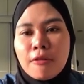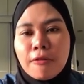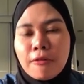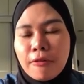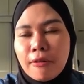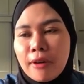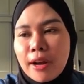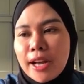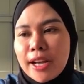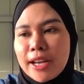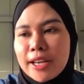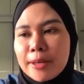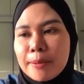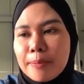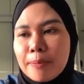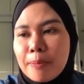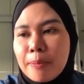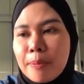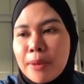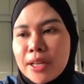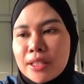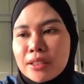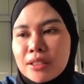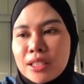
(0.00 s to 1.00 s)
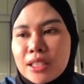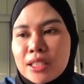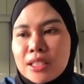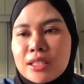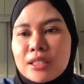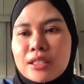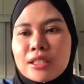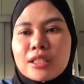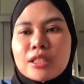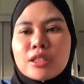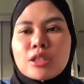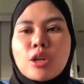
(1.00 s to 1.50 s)
Fine
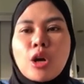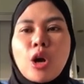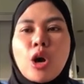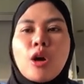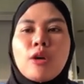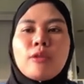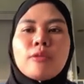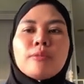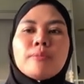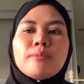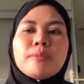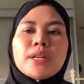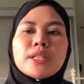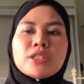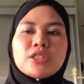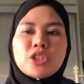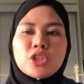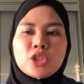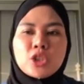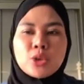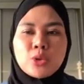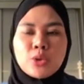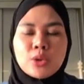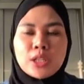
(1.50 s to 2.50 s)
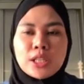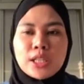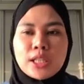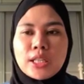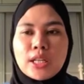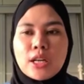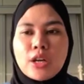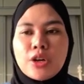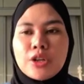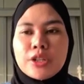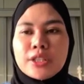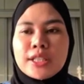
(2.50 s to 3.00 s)
particles of particulate
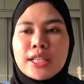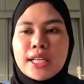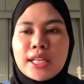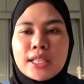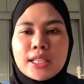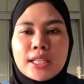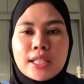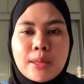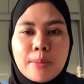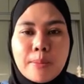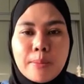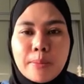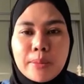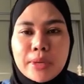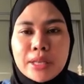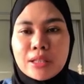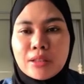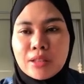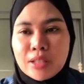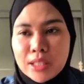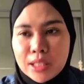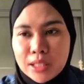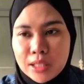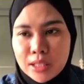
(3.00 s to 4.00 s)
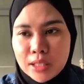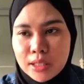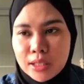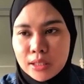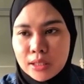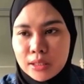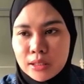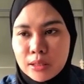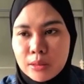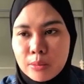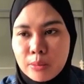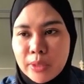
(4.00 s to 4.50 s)
organic
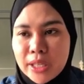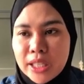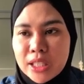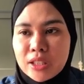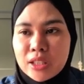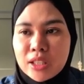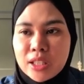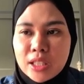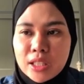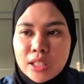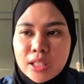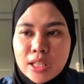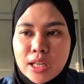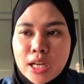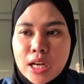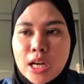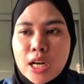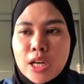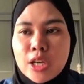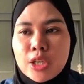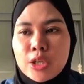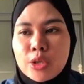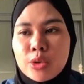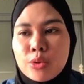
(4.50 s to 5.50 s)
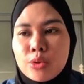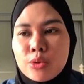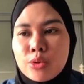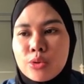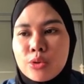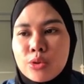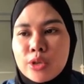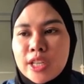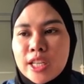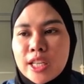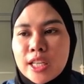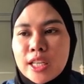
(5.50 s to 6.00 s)
materials, bacteria,
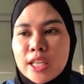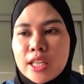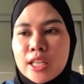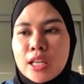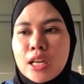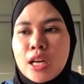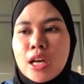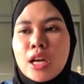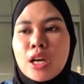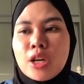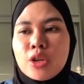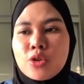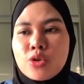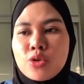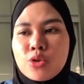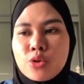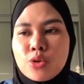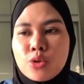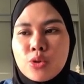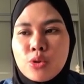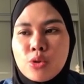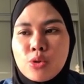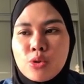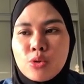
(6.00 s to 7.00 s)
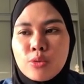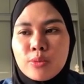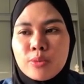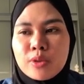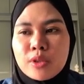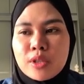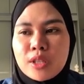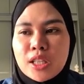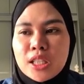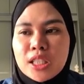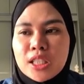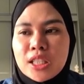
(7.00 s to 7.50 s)
urine,
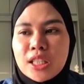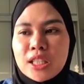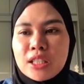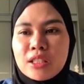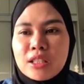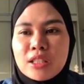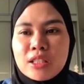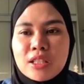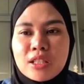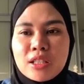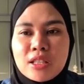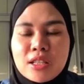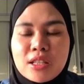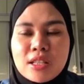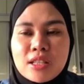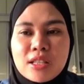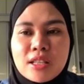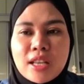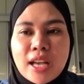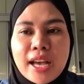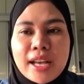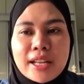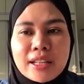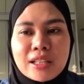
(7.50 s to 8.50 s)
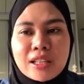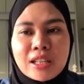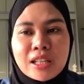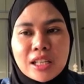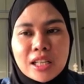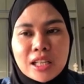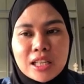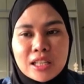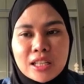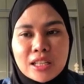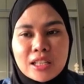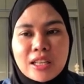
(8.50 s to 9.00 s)
soaps, detergents, and
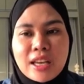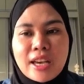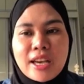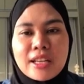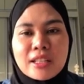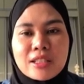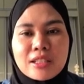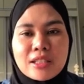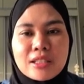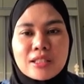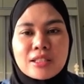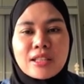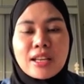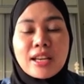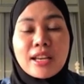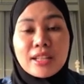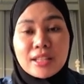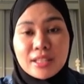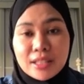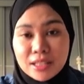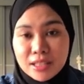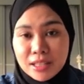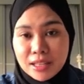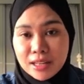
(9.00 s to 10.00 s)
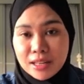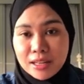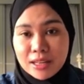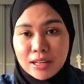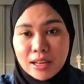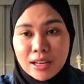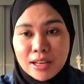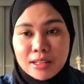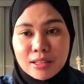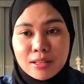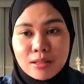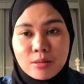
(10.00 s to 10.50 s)
cleaning agents. And the
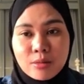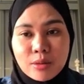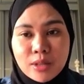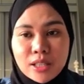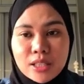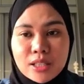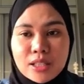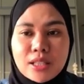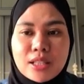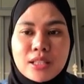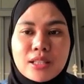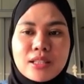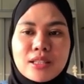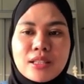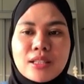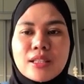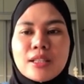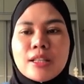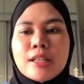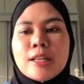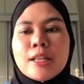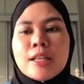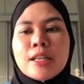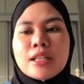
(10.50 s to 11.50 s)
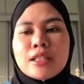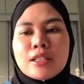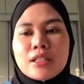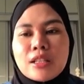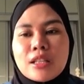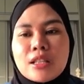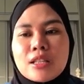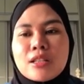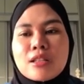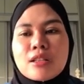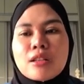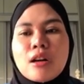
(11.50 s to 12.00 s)
last one is the
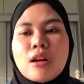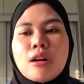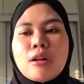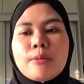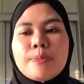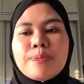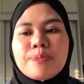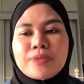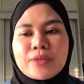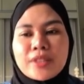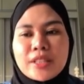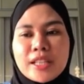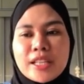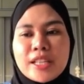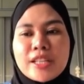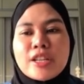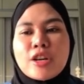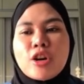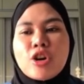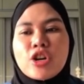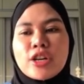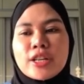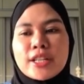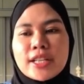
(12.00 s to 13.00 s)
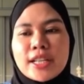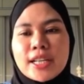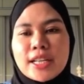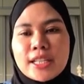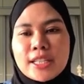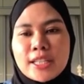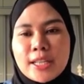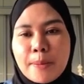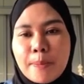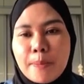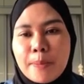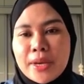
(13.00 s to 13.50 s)
dissolved
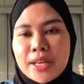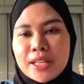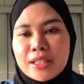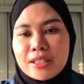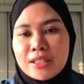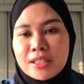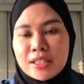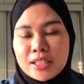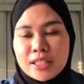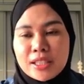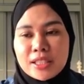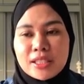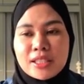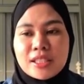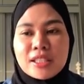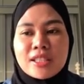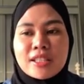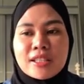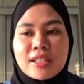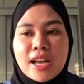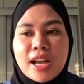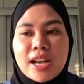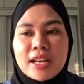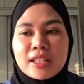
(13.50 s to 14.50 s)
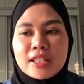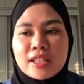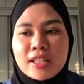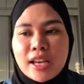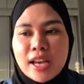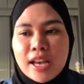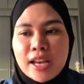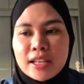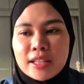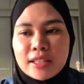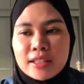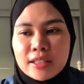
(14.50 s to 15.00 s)
inorganic materials such
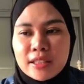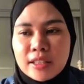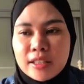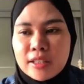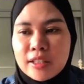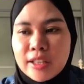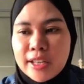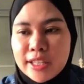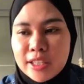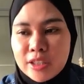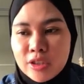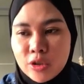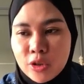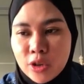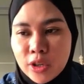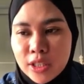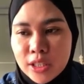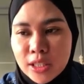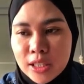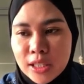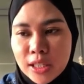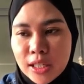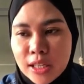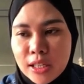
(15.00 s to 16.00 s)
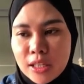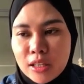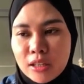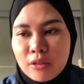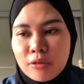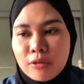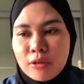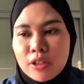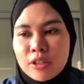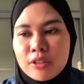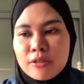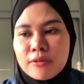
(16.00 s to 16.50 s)
as the nitrogen,
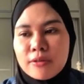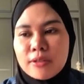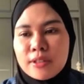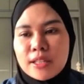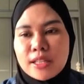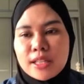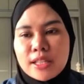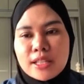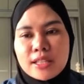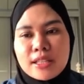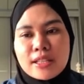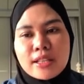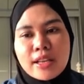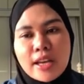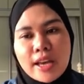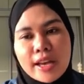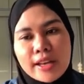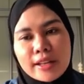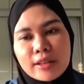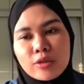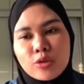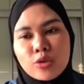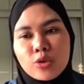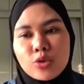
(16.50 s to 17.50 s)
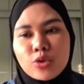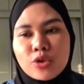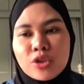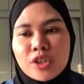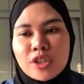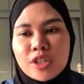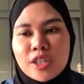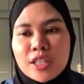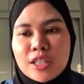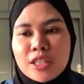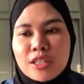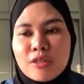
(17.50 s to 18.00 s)
phosphorus, and
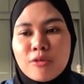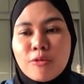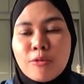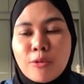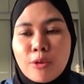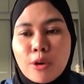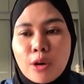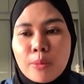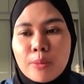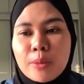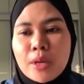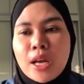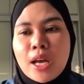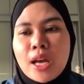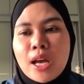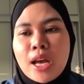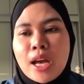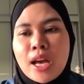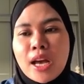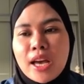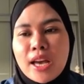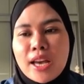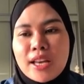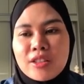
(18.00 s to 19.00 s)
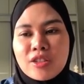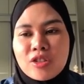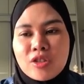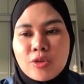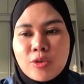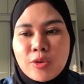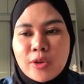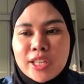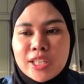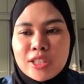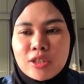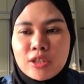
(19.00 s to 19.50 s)
nutrients from
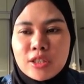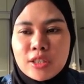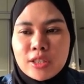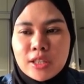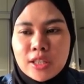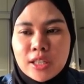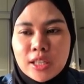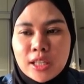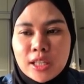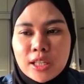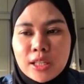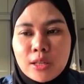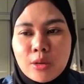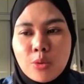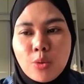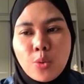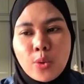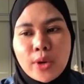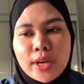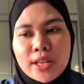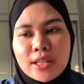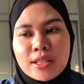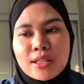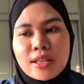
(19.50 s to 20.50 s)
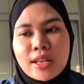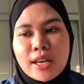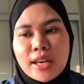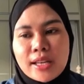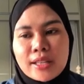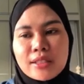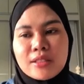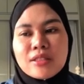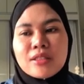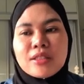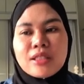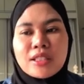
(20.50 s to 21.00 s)
excretory waste
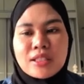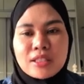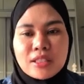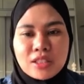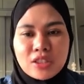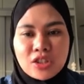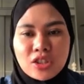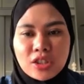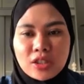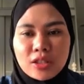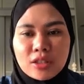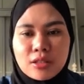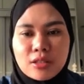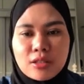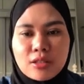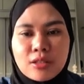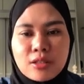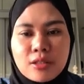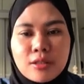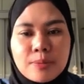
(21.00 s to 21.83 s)
and detergents.